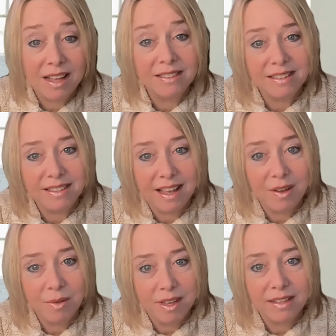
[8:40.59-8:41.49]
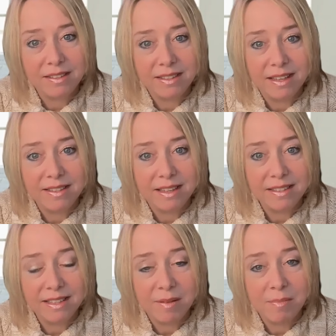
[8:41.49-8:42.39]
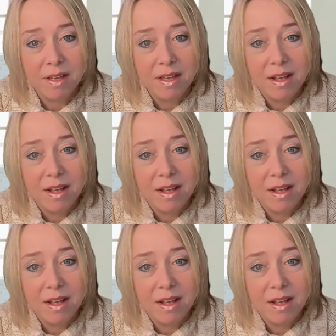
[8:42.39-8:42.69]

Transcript: SSA when the SSA sends them,